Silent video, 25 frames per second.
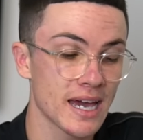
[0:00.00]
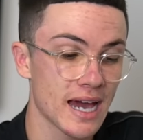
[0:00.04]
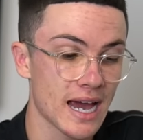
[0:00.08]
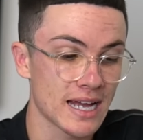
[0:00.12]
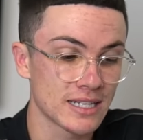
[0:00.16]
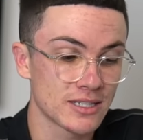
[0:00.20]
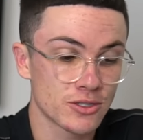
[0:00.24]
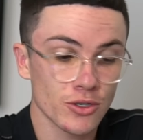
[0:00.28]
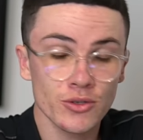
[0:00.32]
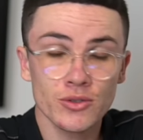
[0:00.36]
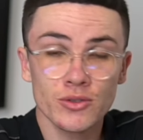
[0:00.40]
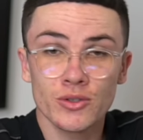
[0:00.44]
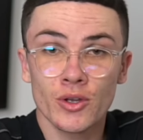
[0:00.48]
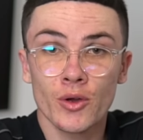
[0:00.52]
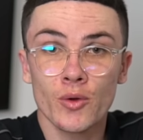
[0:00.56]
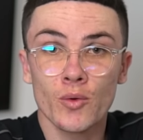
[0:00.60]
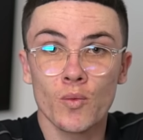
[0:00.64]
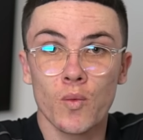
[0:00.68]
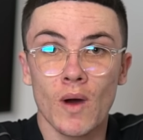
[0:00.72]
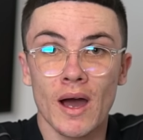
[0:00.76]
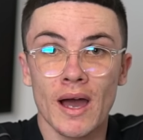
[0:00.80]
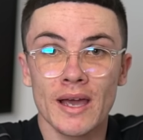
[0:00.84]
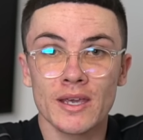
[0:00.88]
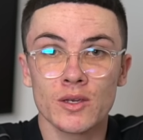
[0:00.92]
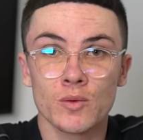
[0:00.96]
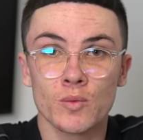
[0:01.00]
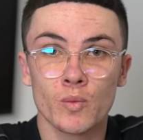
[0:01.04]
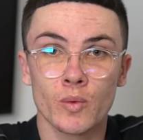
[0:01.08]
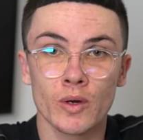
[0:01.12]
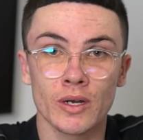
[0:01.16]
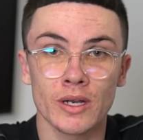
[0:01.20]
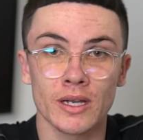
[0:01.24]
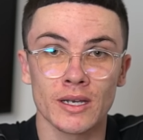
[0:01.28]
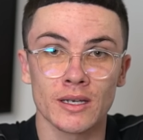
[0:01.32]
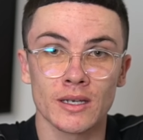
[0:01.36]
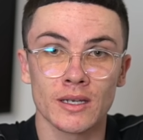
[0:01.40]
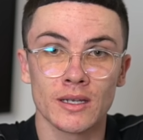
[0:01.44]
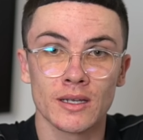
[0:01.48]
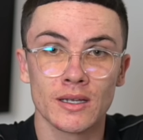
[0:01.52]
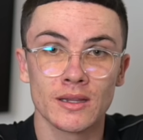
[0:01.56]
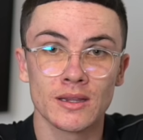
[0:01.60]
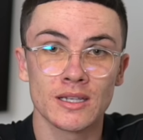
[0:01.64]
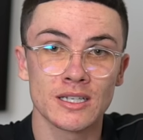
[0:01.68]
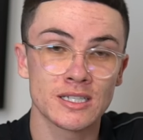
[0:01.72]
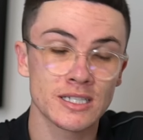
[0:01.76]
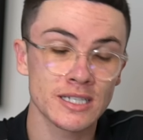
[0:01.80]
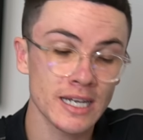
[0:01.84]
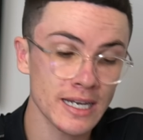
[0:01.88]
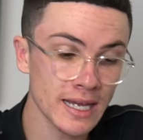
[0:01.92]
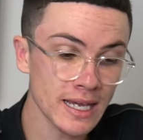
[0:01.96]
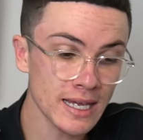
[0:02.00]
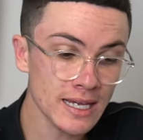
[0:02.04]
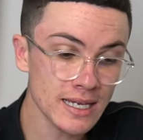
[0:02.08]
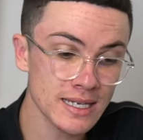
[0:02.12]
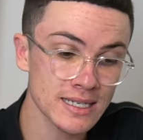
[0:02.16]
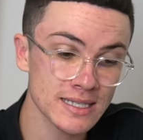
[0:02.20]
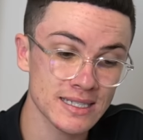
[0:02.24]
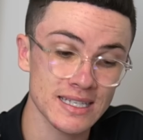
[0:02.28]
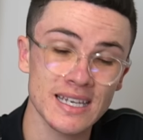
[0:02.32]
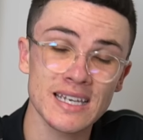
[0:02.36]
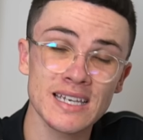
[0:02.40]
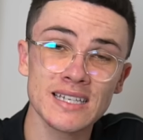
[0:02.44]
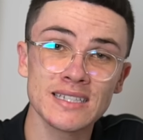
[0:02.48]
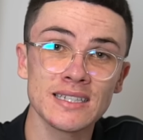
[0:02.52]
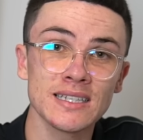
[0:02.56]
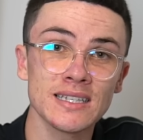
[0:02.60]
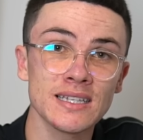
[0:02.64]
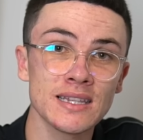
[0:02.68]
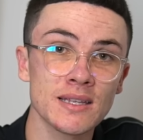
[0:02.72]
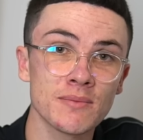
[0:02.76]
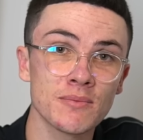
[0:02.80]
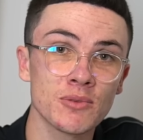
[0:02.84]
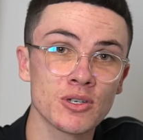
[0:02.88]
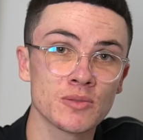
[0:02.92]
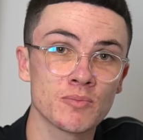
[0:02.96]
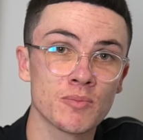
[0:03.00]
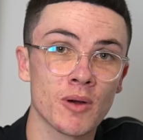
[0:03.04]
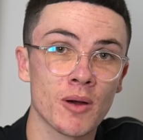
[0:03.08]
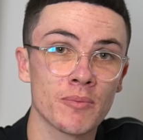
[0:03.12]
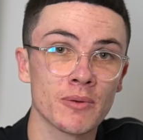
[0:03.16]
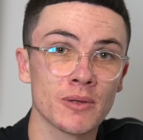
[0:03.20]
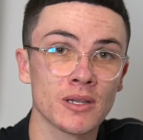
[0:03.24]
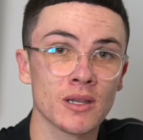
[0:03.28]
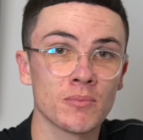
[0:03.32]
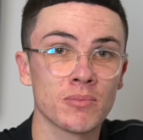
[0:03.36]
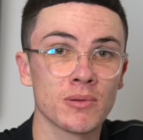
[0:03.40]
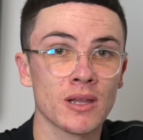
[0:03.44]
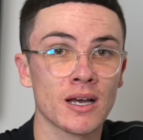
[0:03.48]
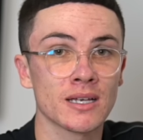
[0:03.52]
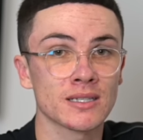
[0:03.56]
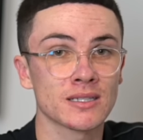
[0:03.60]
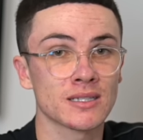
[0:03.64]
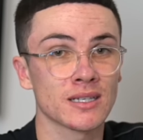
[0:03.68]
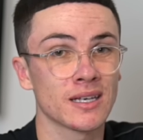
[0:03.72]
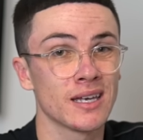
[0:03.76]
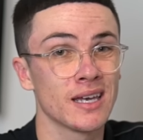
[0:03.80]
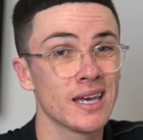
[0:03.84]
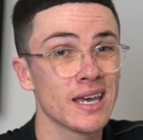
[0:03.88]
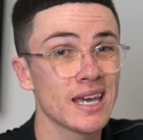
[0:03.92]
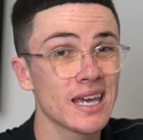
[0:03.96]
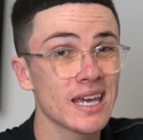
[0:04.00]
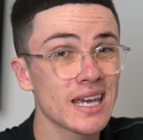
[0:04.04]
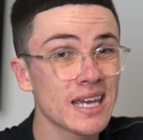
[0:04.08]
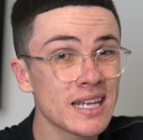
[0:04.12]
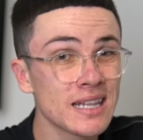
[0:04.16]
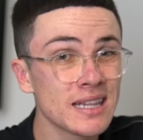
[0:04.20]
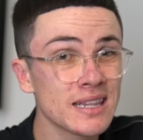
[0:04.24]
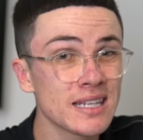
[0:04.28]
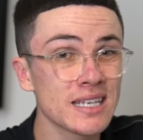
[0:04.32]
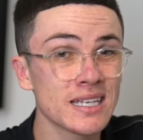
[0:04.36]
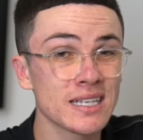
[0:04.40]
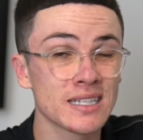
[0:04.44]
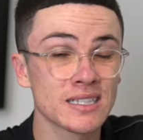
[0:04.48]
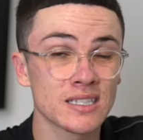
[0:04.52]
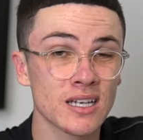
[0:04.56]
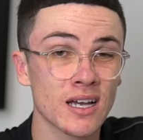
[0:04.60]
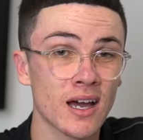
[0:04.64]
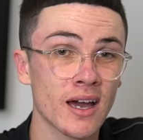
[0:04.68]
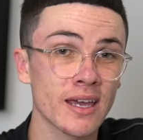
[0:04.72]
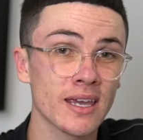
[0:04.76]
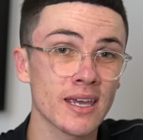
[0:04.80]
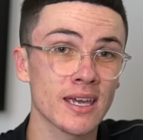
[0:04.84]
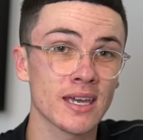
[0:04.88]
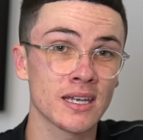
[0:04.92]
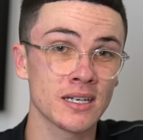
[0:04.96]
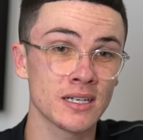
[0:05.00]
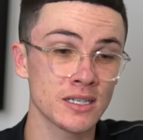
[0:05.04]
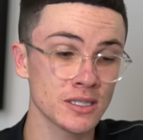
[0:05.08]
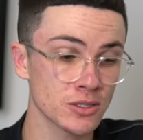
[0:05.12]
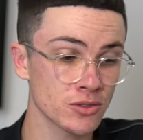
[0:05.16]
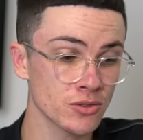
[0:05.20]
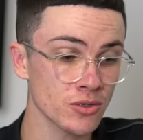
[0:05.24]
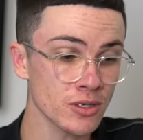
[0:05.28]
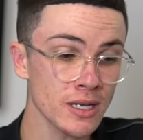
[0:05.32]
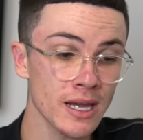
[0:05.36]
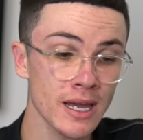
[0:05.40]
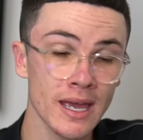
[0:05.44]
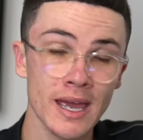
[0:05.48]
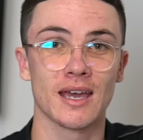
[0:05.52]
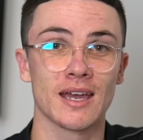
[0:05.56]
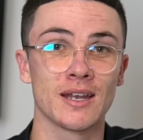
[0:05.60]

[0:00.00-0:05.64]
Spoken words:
I don't know why you wouldn't. The Gen 8 is easily the most popular blaster in the entire industry,